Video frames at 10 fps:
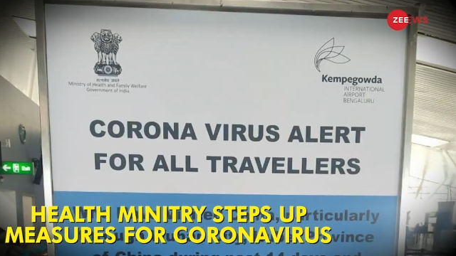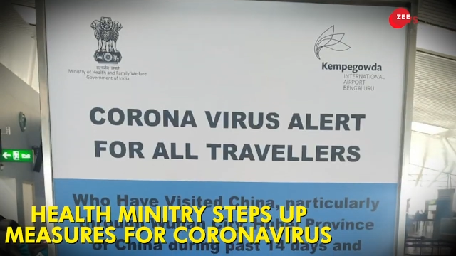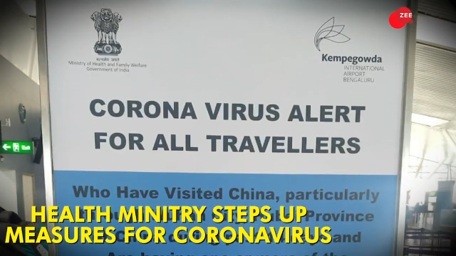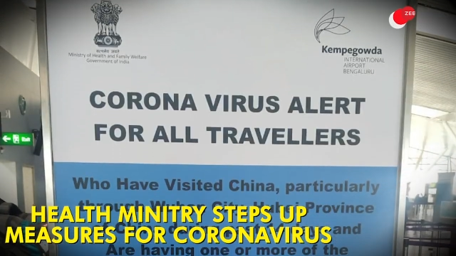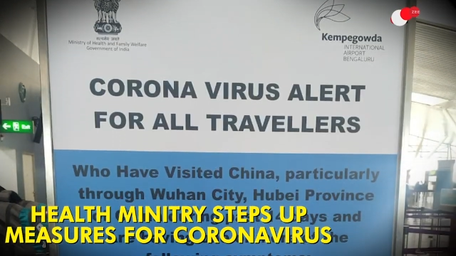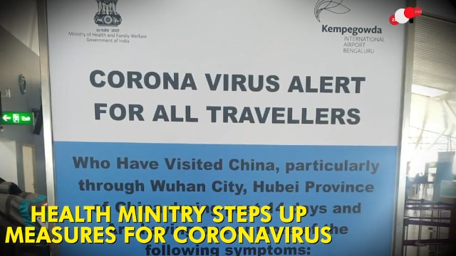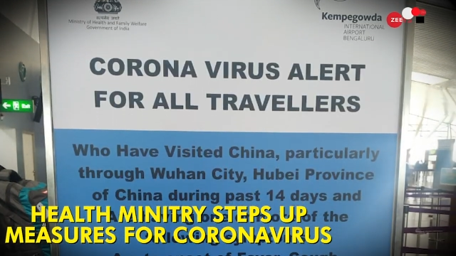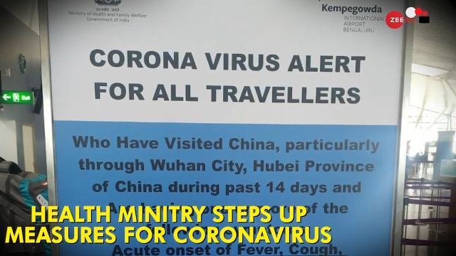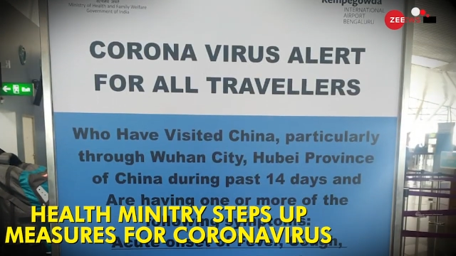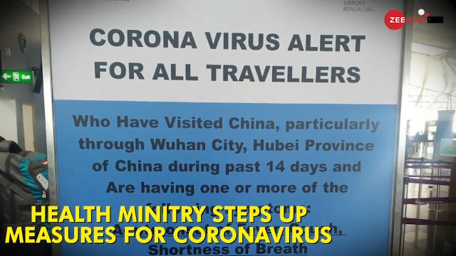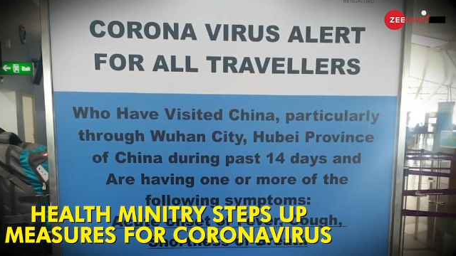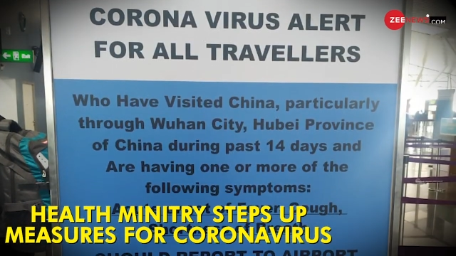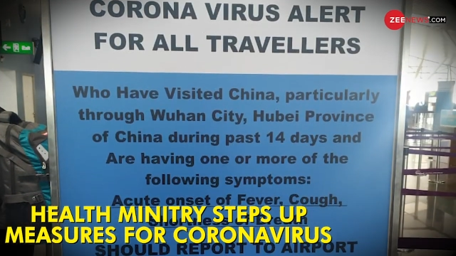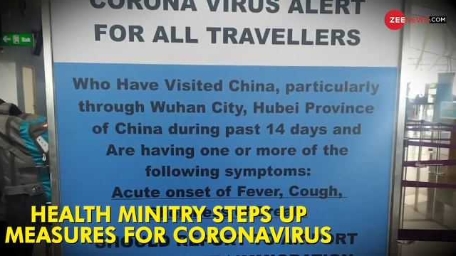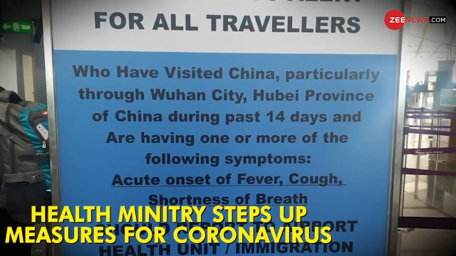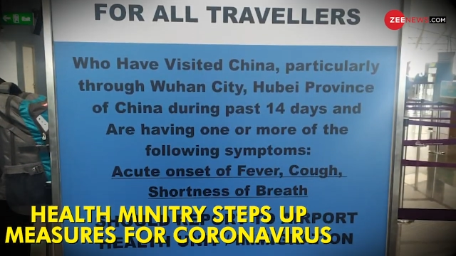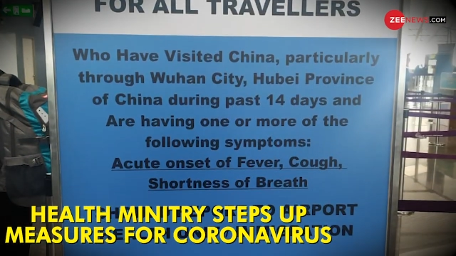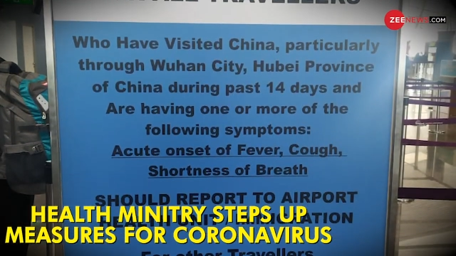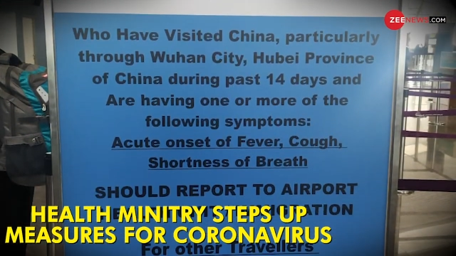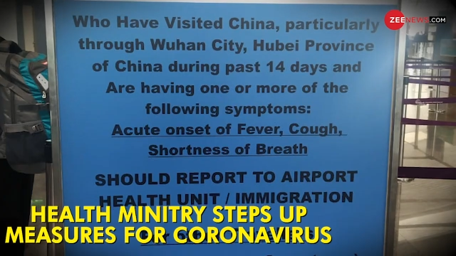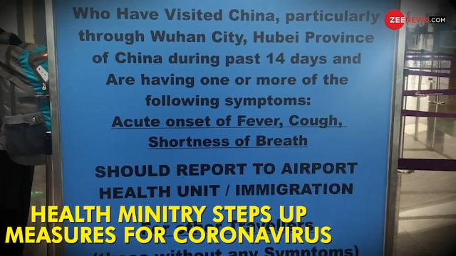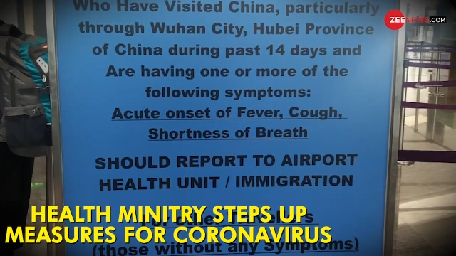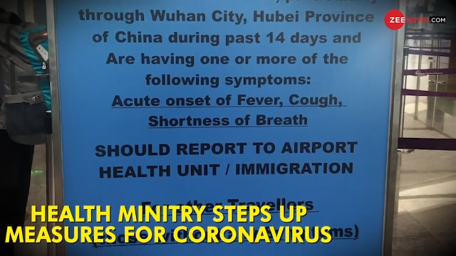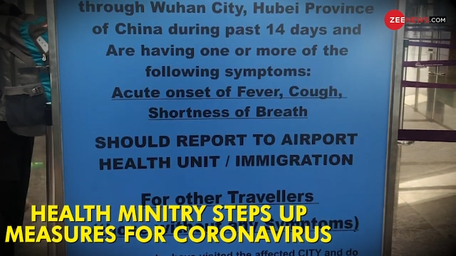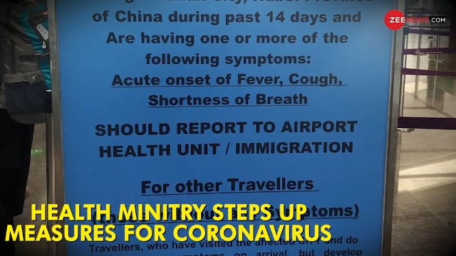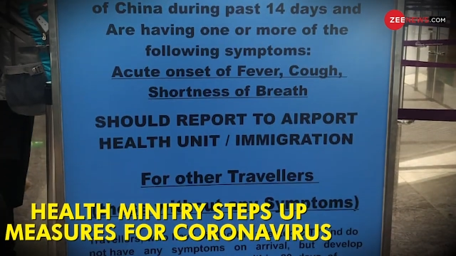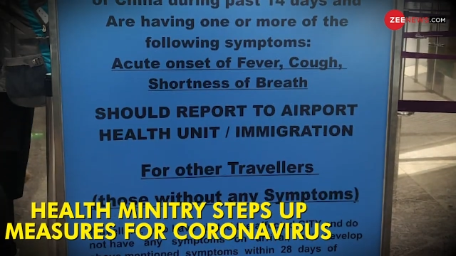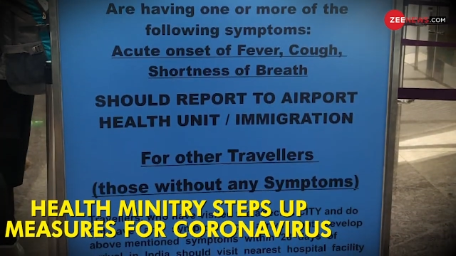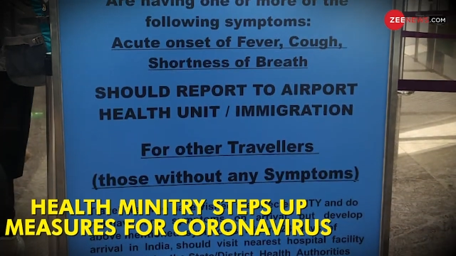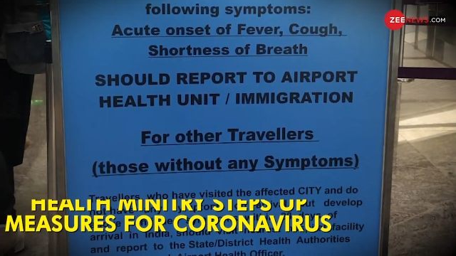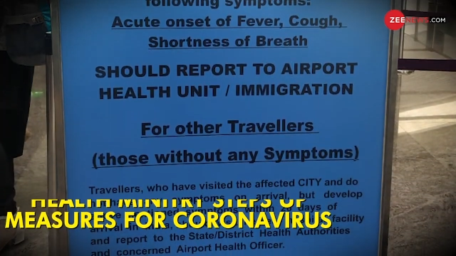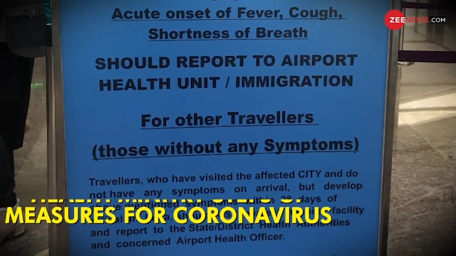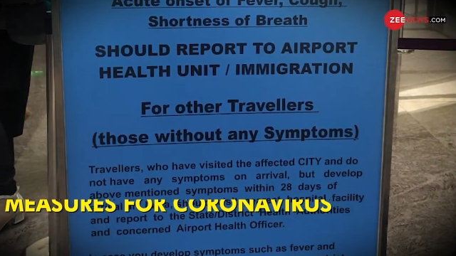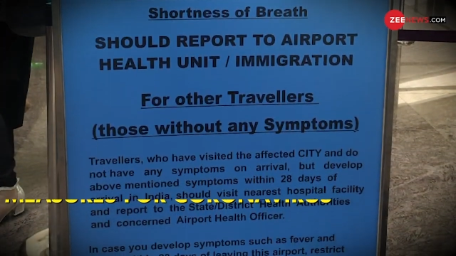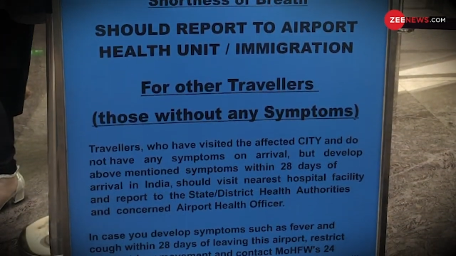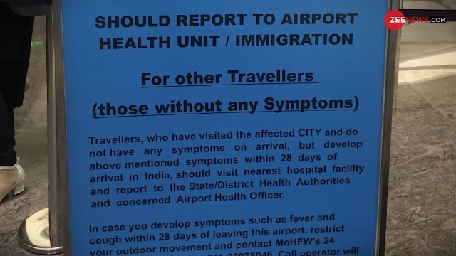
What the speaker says: [unreadable: no face in view]